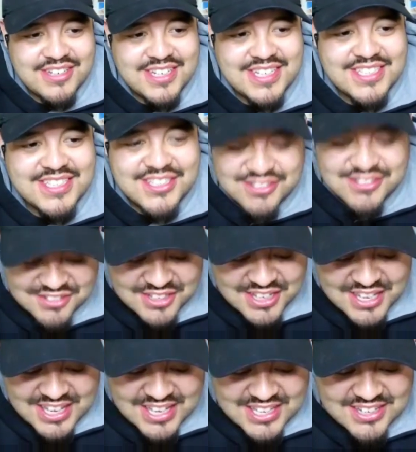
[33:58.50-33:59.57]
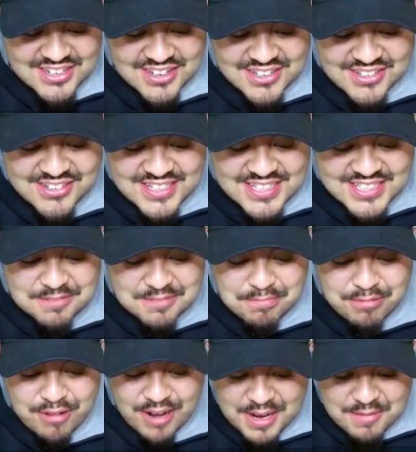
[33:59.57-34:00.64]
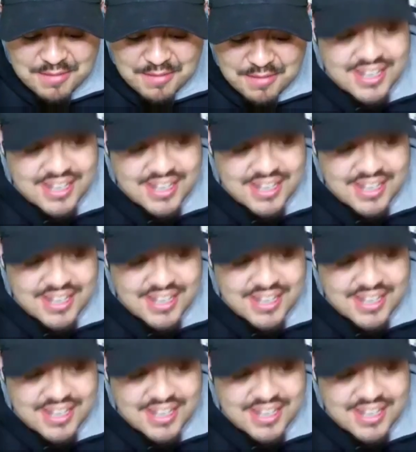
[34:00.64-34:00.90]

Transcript: you need to pray more,